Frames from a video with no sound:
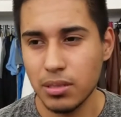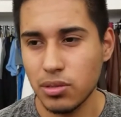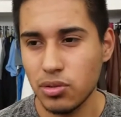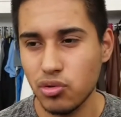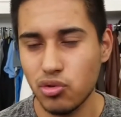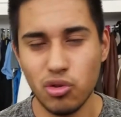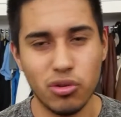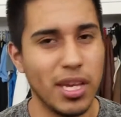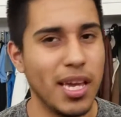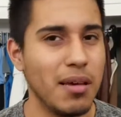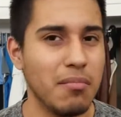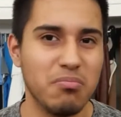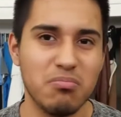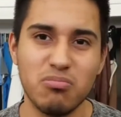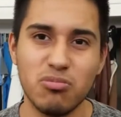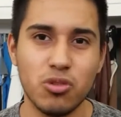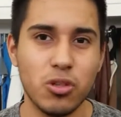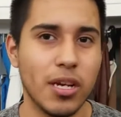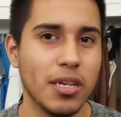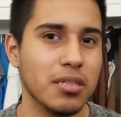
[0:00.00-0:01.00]
So yeah,
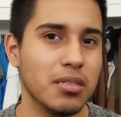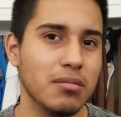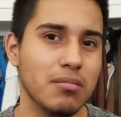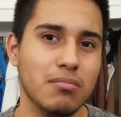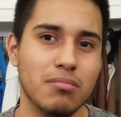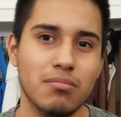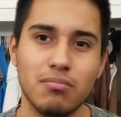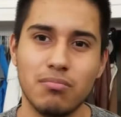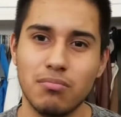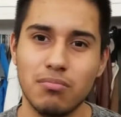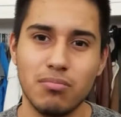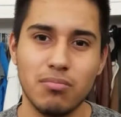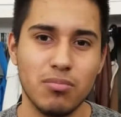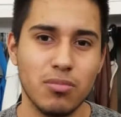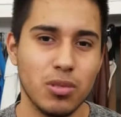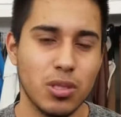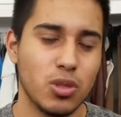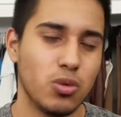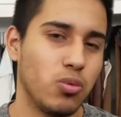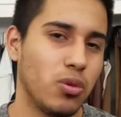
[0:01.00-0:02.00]
traction,
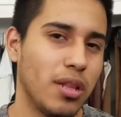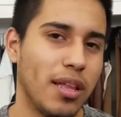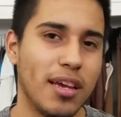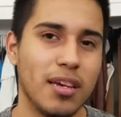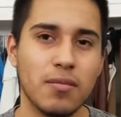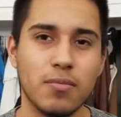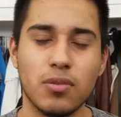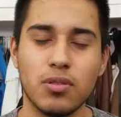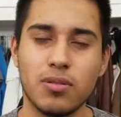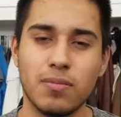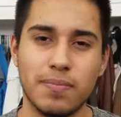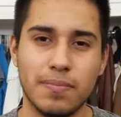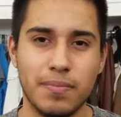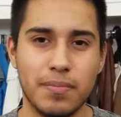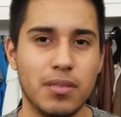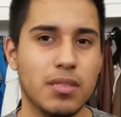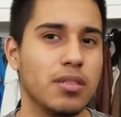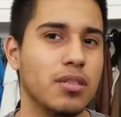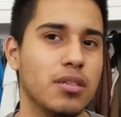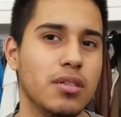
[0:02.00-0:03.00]
it's reliable,
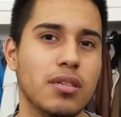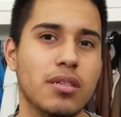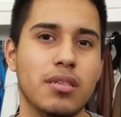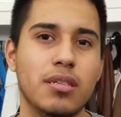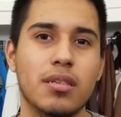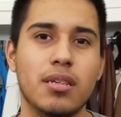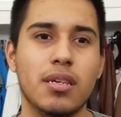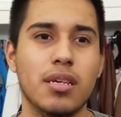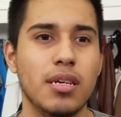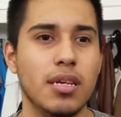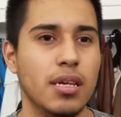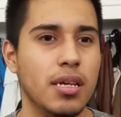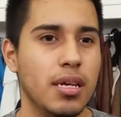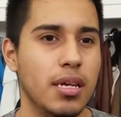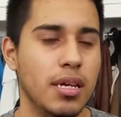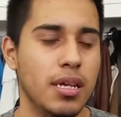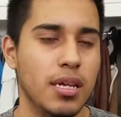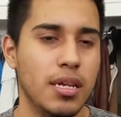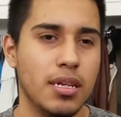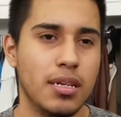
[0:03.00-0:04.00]
it's good.
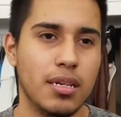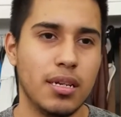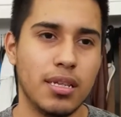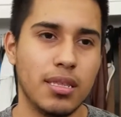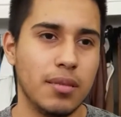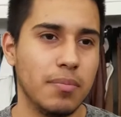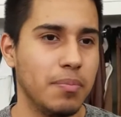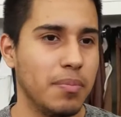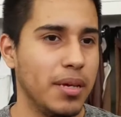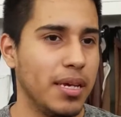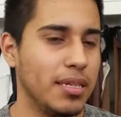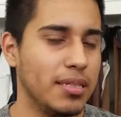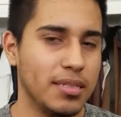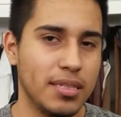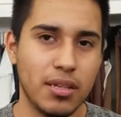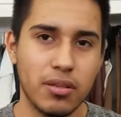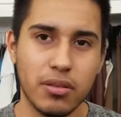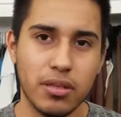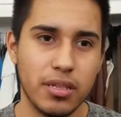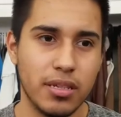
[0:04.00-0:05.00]
Not the best
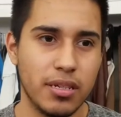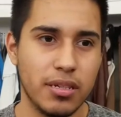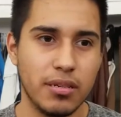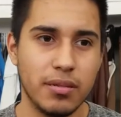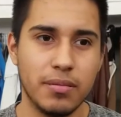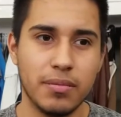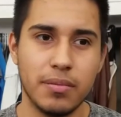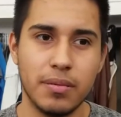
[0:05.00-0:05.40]
out there.